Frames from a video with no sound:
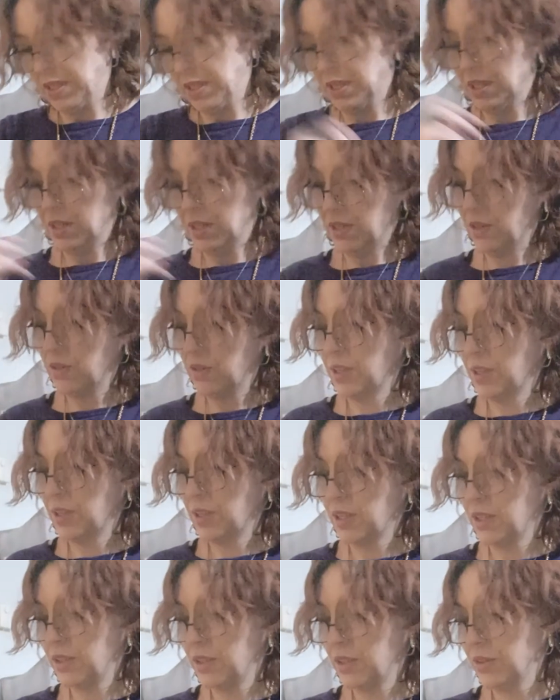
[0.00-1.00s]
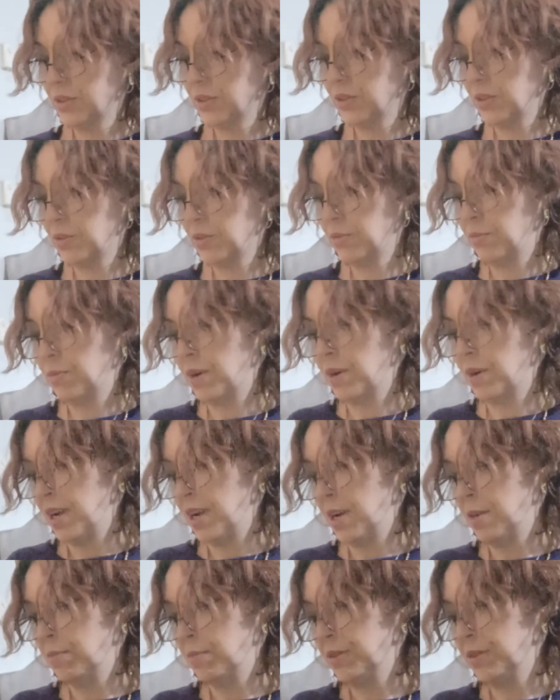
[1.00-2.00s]
Okay, this could
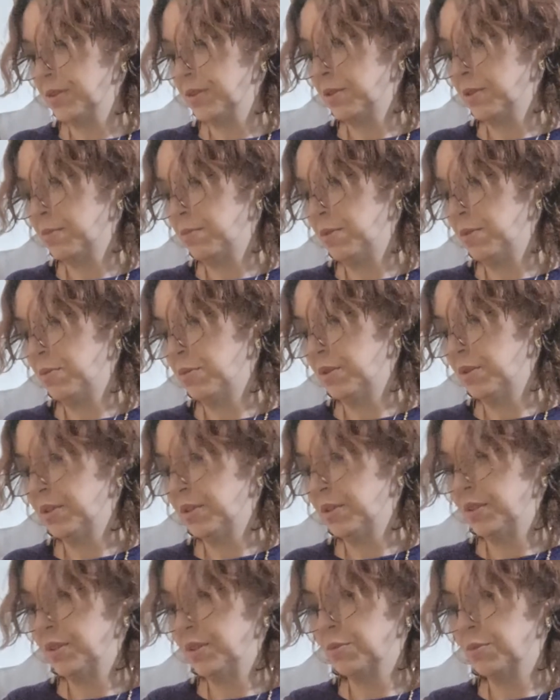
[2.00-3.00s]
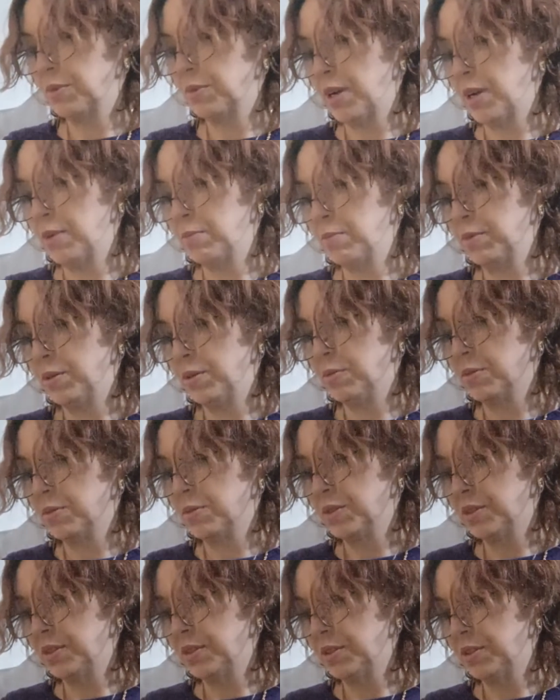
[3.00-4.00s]
wrap. This could be one of these wrapping
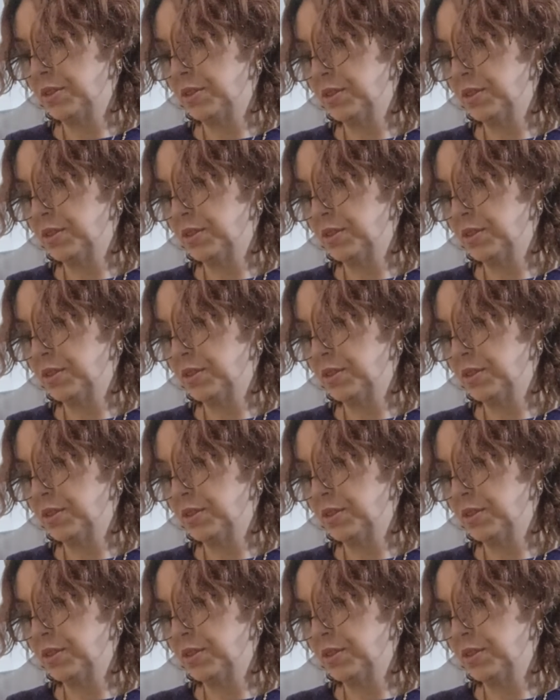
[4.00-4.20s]
ones.